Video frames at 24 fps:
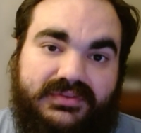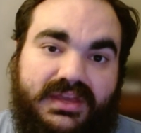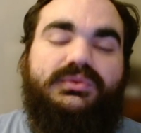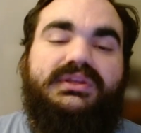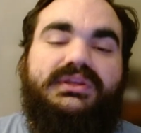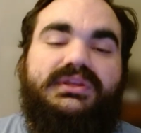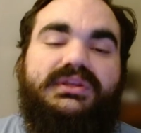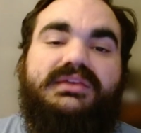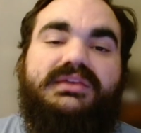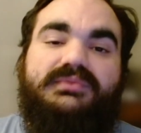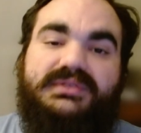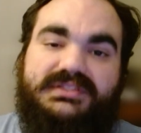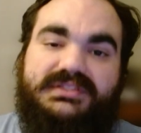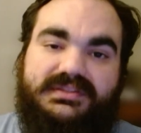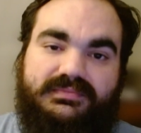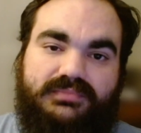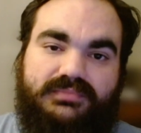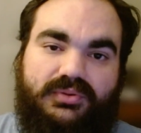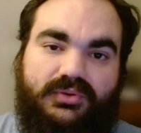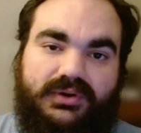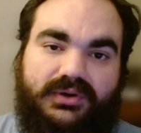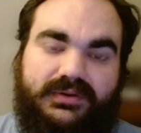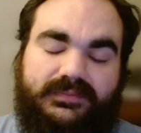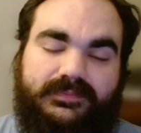Really, what's
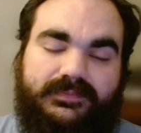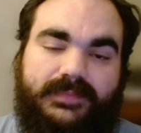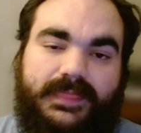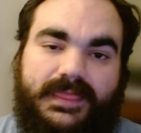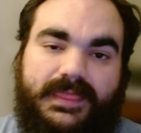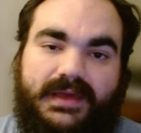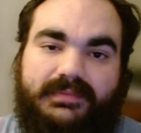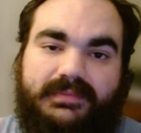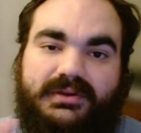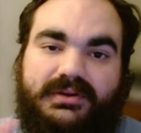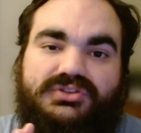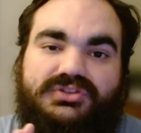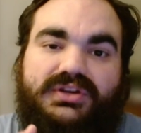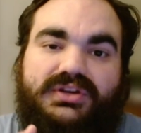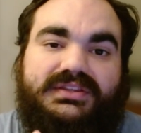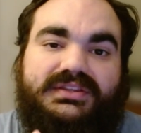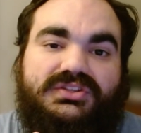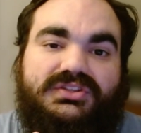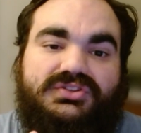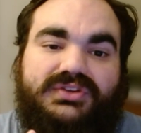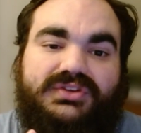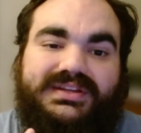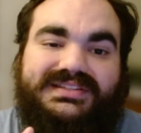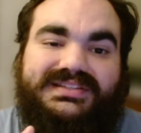important about trying to
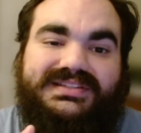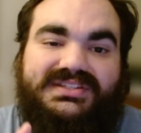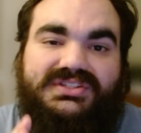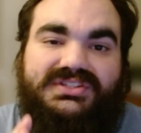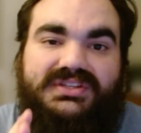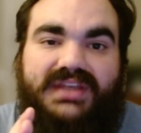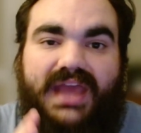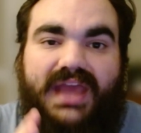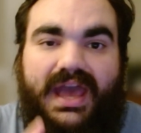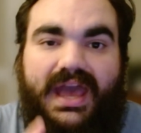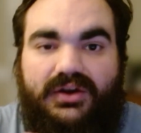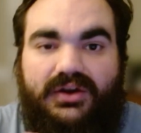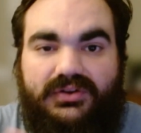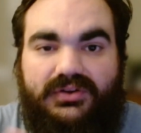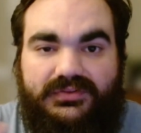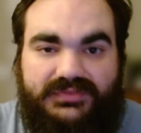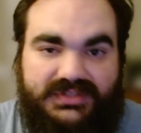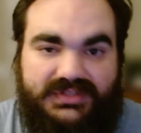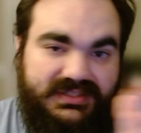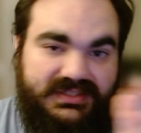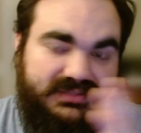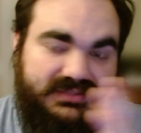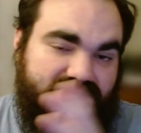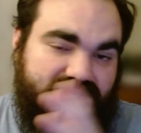transition out of
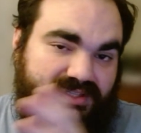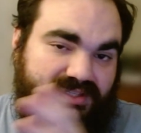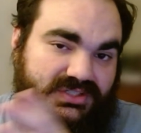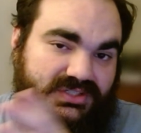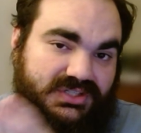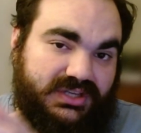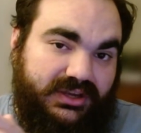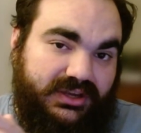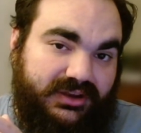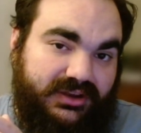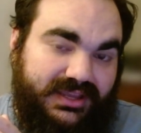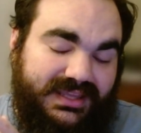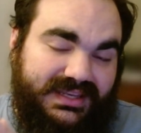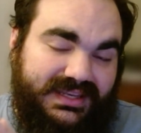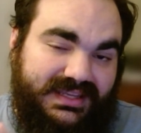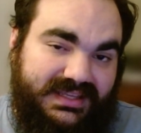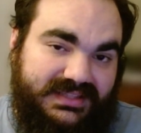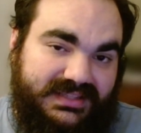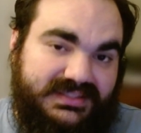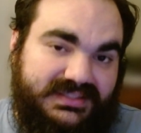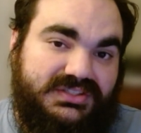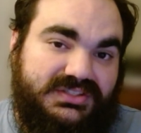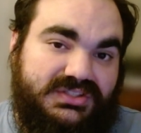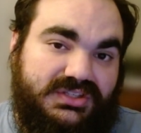systems engineering and
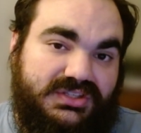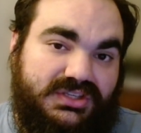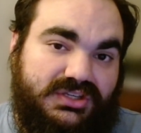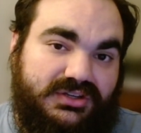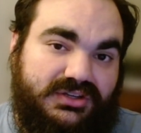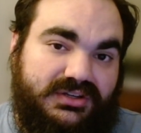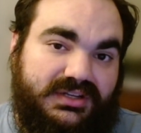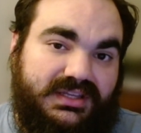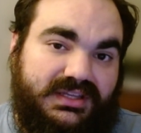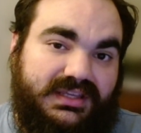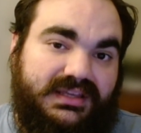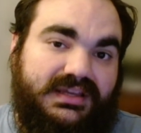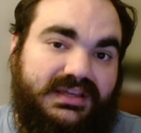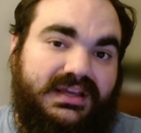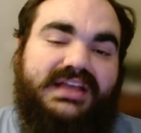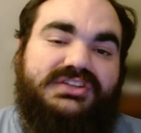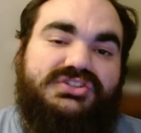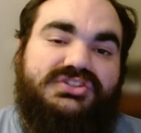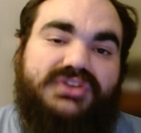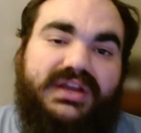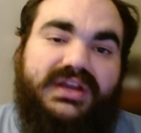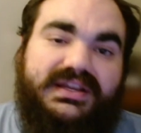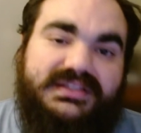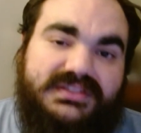into security is
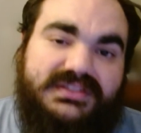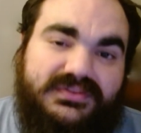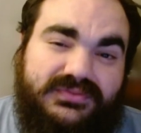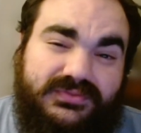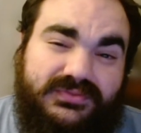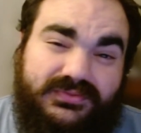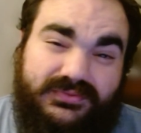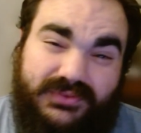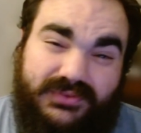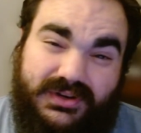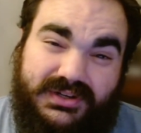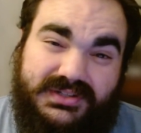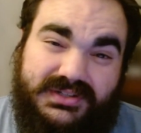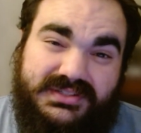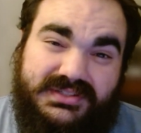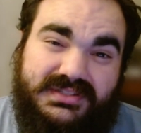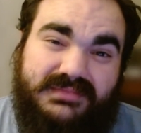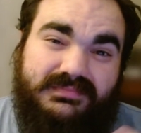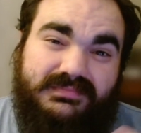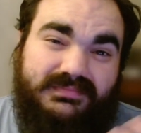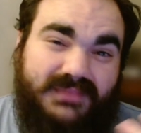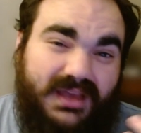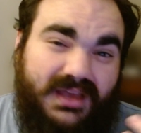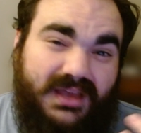trying to first
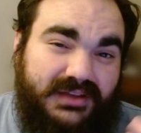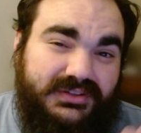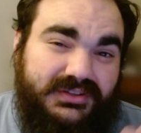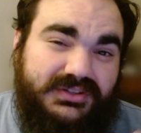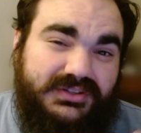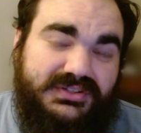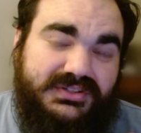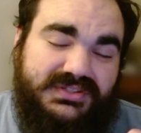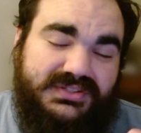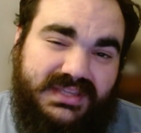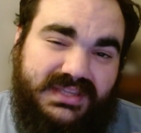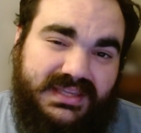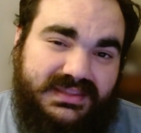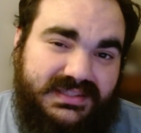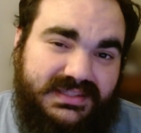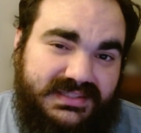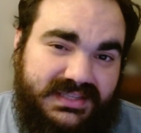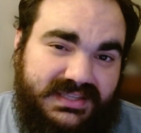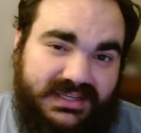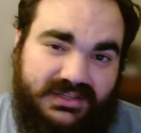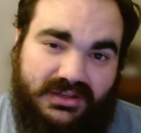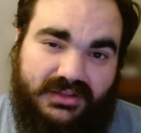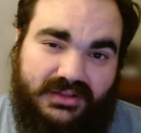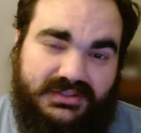understand the
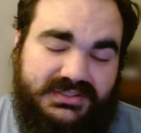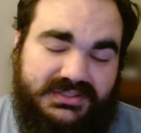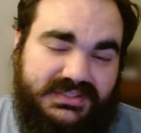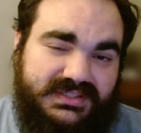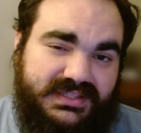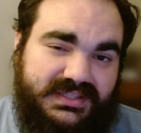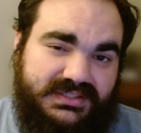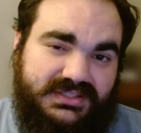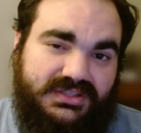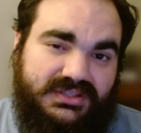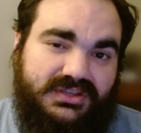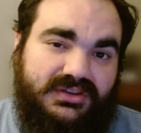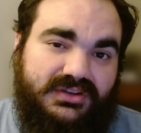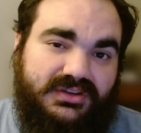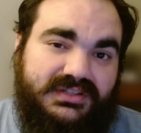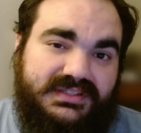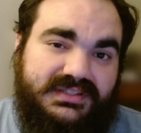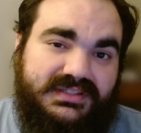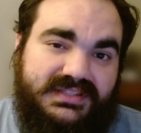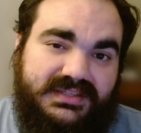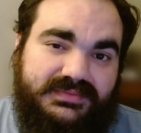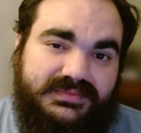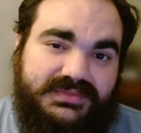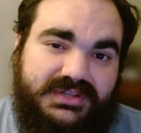technologies that security
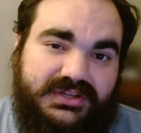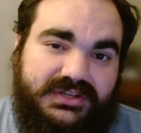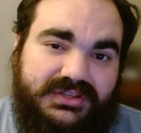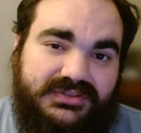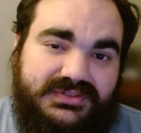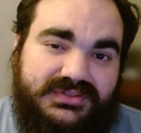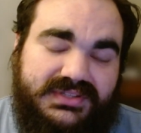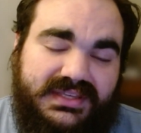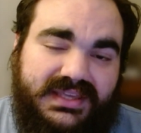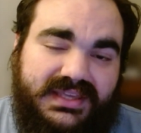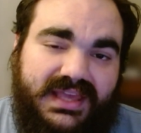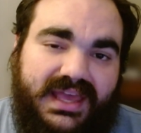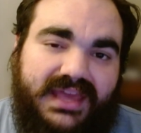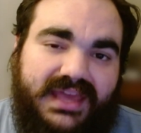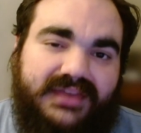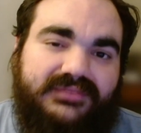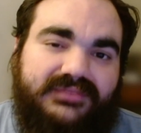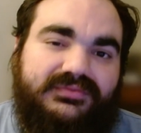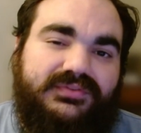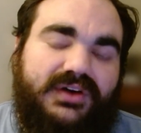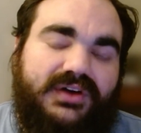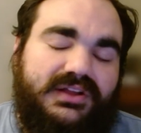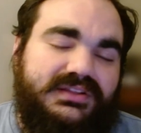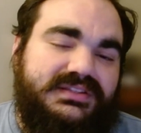teams are using
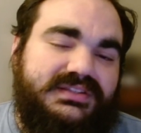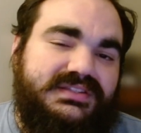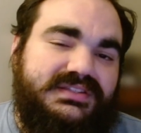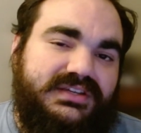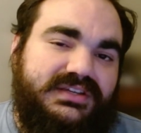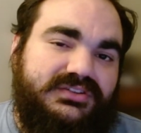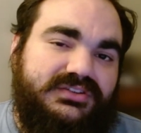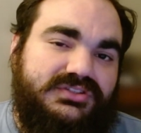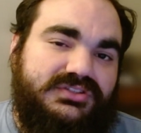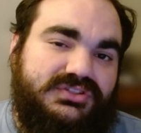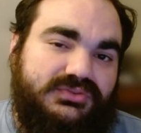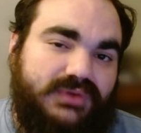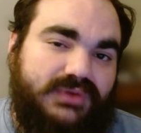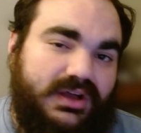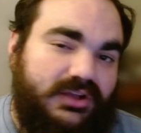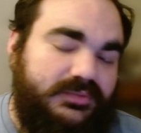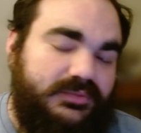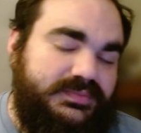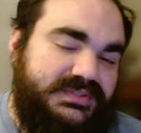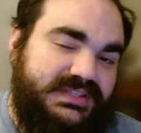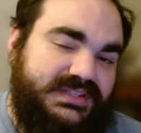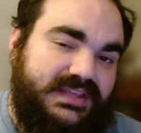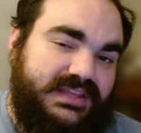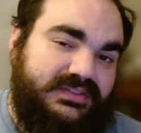and volunteer to
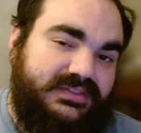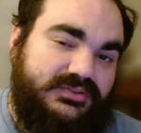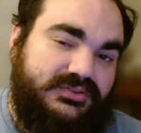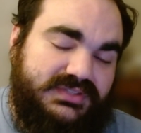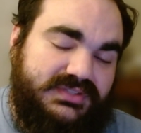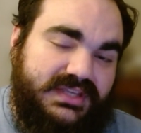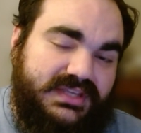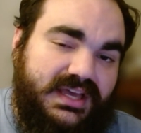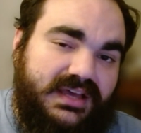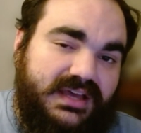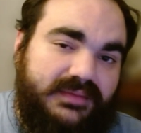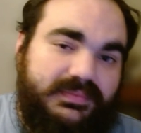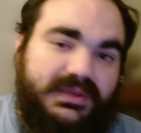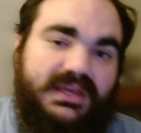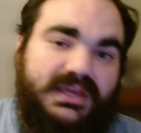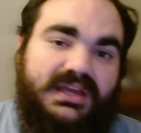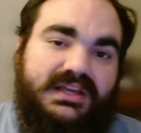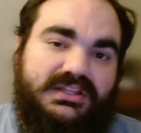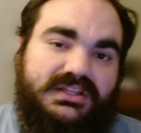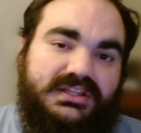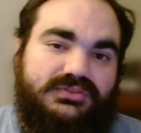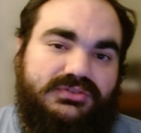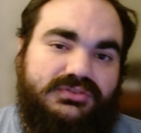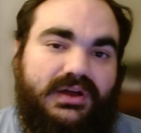help set those up,
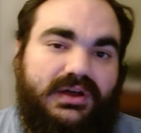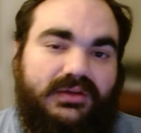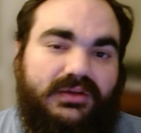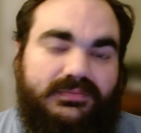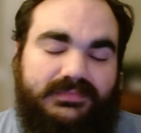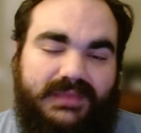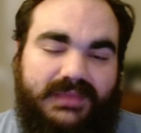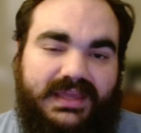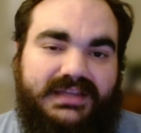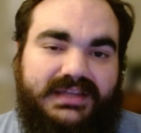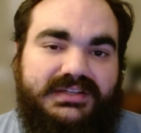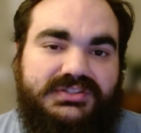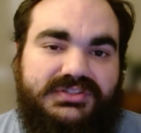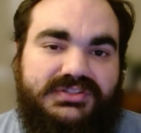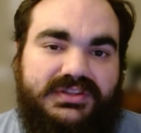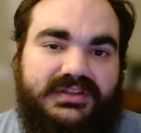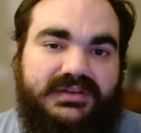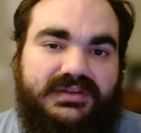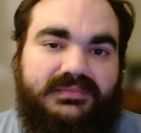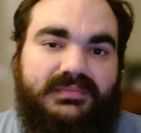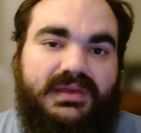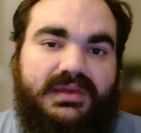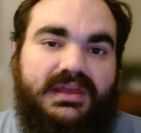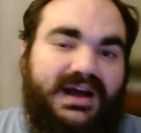to help manage
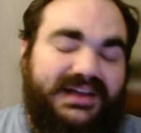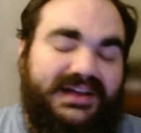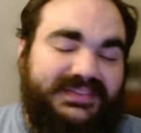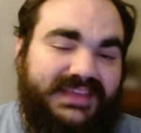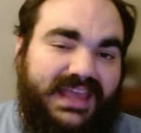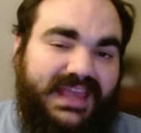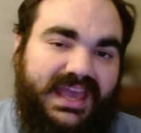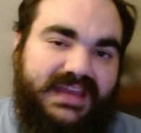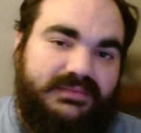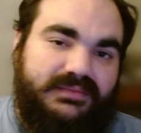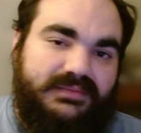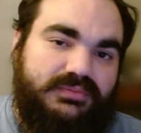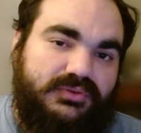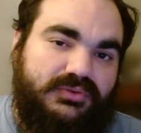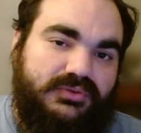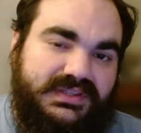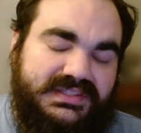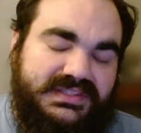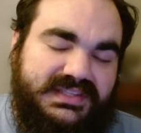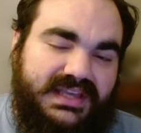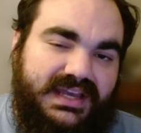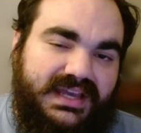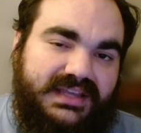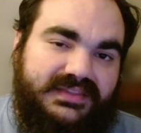them. On the endpoint
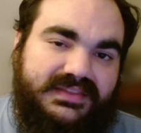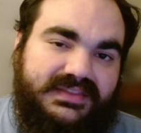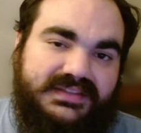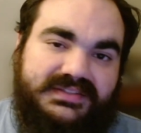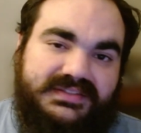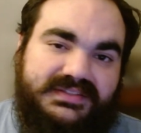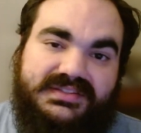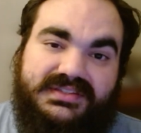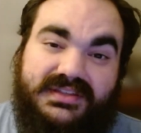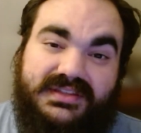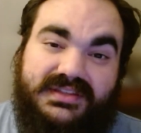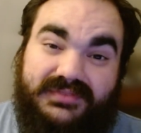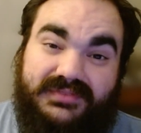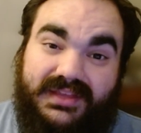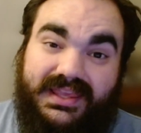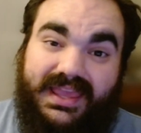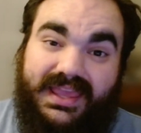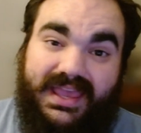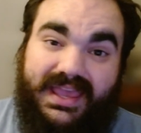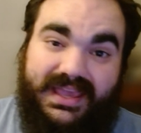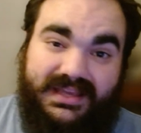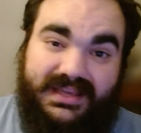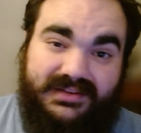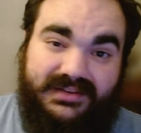side, this is stuff
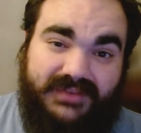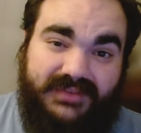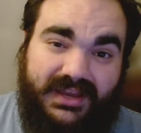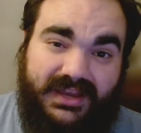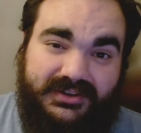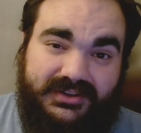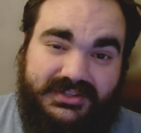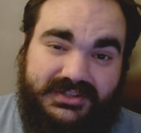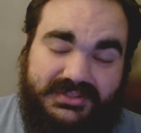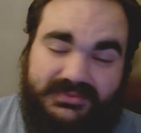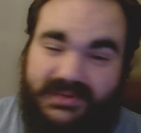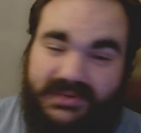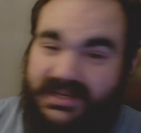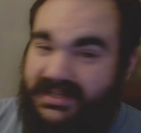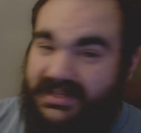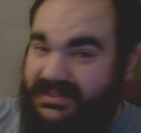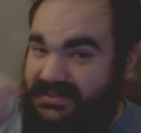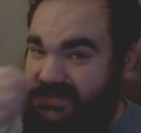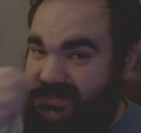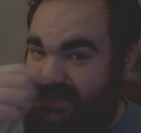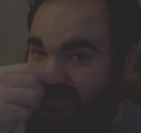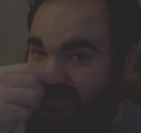like antivirus, right? It